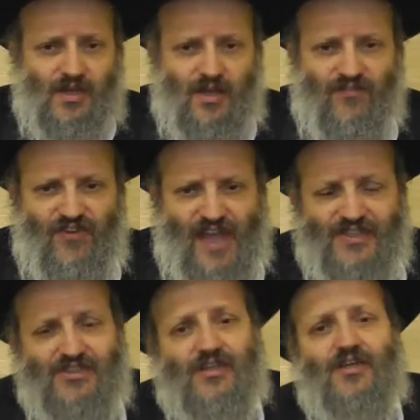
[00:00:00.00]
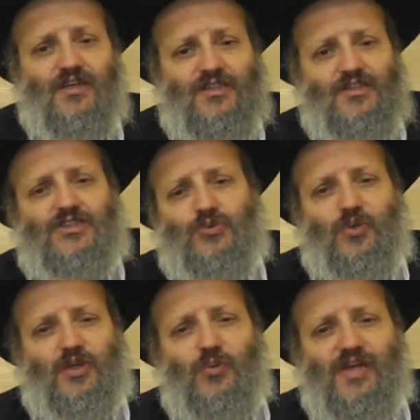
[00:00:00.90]
a fast, This
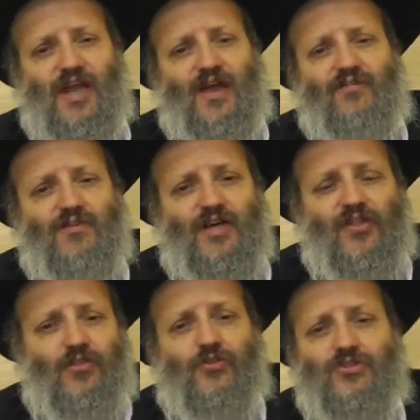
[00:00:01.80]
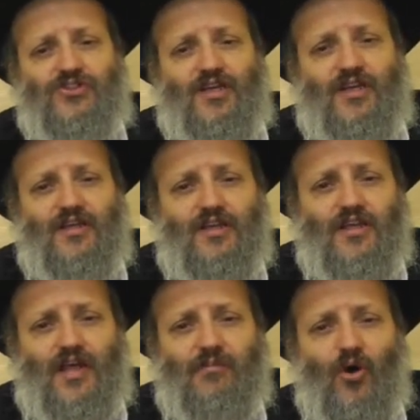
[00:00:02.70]
week we have on Thursday
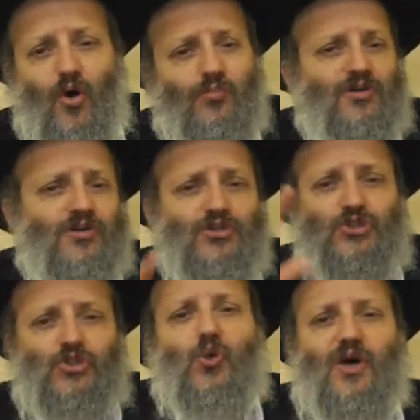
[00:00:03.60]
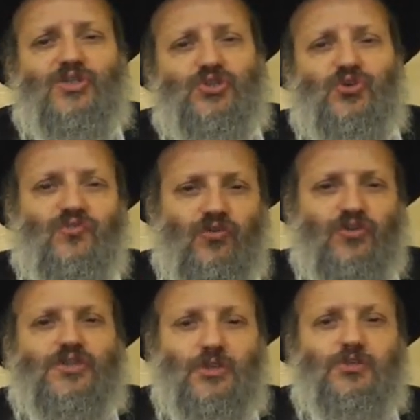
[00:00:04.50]
Lag BaOmer, and so on and so
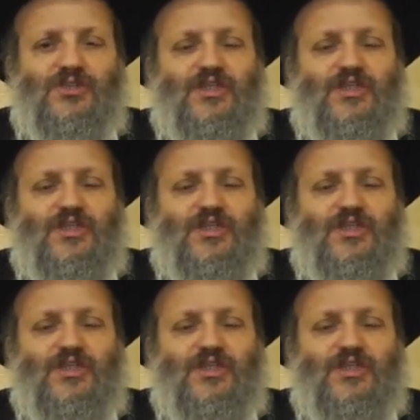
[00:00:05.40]
forth. He would